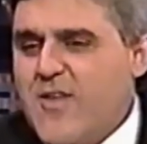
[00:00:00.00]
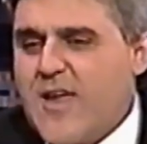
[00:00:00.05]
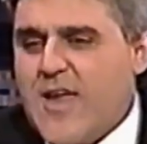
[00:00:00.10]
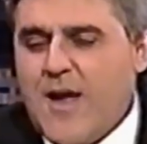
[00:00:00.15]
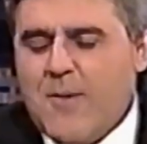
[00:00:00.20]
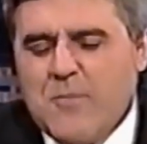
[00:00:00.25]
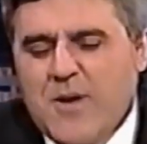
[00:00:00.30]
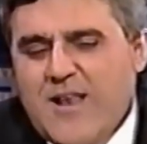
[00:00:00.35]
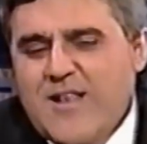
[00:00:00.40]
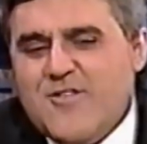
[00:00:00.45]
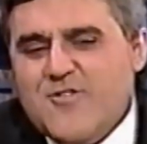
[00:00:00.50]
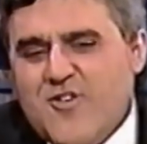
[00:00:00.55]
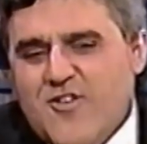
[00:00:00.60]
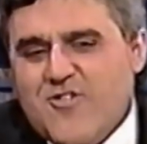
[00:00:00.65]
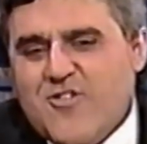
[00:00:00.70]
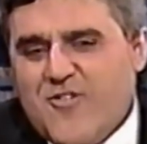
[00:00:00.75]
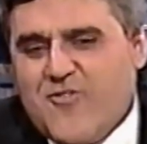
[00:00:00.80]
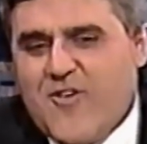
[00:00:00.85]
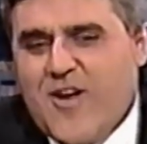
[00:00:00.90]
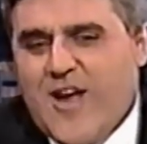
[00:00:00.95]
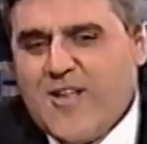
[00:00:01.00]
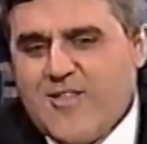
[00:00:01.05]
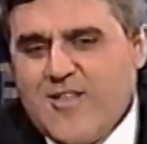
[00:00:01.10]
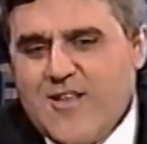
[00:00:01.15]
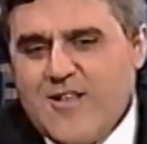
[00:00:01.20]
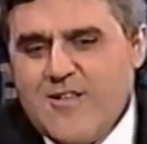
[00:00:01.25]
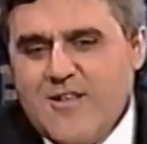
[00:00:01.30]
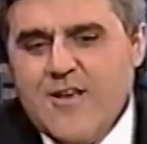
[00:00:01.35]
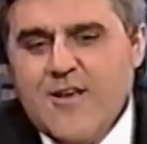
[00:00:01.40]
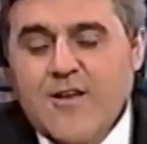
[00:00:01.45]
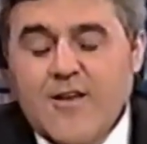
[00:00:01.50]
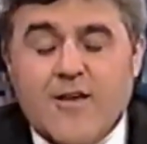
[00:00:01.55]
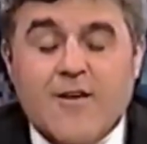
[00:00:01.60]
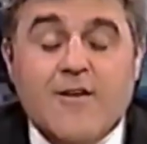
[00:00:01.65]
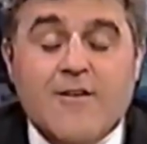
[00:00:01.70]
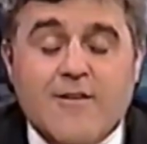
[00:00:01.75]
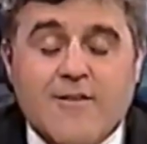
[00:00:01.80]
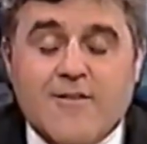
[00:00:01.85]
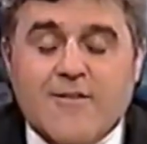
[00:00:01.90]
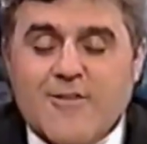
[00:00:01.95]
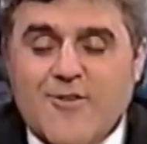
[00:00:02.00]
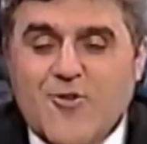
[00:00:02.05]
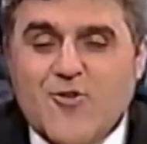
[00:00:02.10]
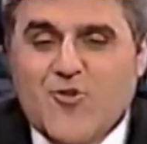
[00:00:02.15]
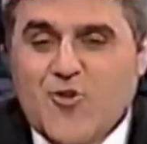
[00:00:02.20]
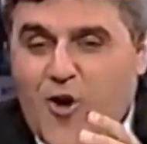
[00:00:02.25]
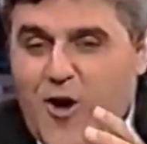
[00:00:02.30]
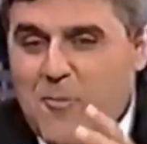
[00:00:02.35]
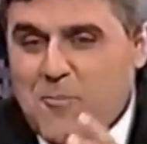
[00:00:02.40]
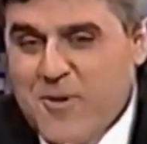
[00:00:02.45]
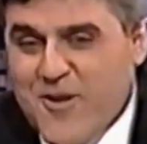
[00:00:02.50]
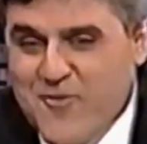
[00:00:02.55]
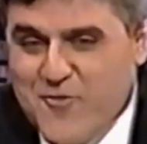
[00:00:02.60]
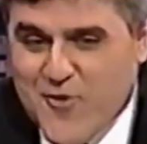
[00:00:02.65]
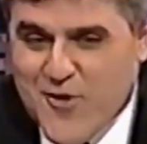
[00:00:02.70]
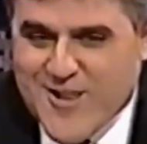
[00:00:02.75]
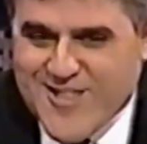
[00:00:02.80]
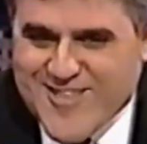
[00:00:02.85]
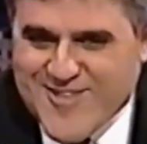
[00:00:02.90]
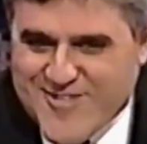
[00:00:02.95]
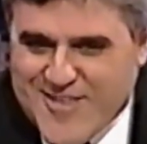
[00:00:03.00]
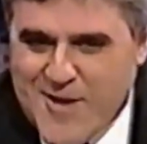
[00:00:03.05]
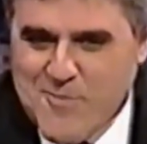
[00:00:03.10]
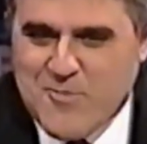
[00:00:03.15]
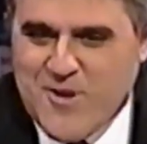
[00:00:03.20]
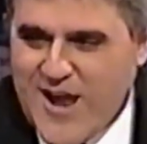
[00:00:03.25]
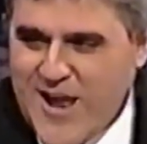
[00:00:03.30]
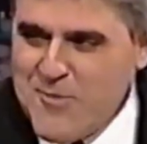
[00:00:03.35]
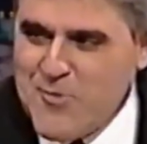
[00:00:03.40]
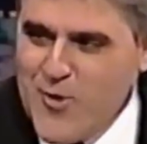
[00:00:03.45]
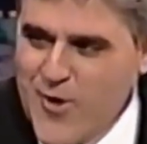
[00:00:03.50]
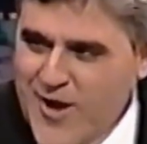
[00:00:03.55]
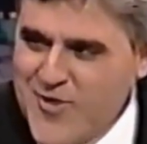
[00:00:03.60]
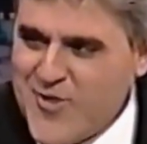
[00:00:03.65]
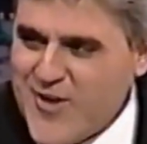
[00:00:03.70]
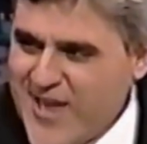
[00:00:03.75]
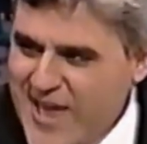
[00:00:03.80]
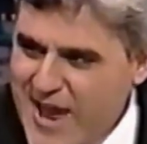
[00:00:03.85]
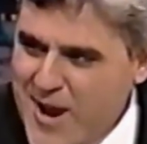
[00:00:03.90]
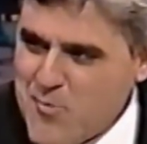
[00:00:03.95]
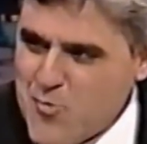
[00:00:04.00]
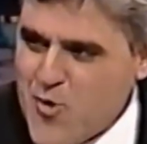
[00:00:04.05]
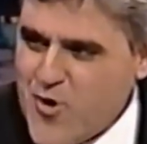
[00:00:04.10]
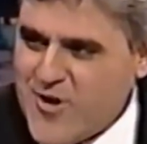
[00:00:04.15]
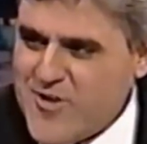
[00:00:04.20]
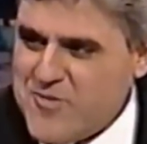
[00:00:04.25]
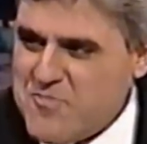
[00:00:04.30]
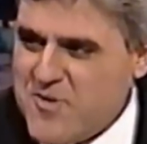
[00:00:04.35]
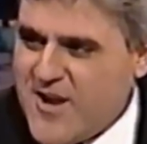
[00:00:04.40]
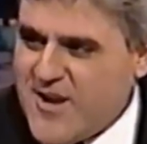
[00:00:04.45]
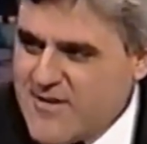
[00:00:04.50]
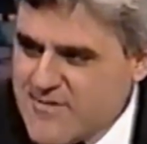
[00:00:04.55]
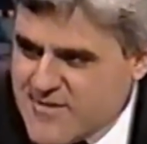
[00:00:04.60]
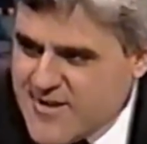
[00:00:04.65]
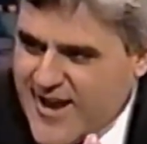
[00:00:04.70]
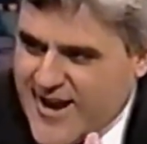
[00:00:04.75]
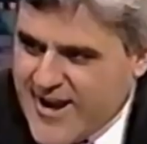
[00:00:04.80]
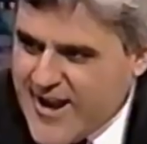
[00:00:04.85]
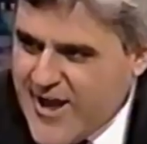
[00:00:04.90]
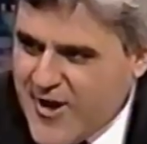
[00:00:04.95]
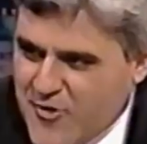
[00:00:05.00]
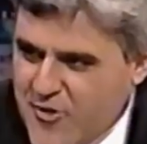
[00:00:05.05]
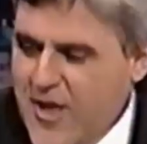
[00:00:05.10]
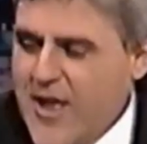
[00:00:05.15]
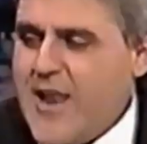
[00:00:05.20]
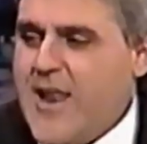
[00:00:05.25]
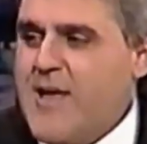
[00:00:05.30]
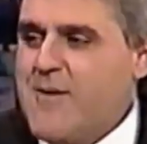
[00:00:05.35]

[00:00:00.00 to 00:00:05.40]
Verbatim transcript: the? I mean, just the fact that you saw Bigfoot at the same time you had the camera. Explain kind of how Okay,